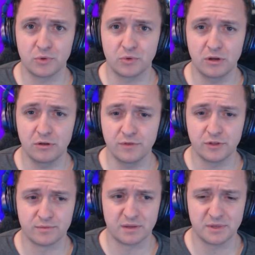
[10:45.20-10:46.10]
all over
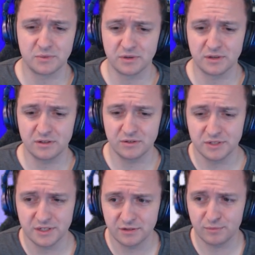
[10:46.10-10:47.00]
them. That means we're going to lose
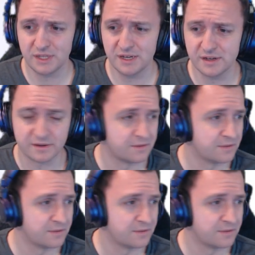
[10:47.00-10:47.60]
another player.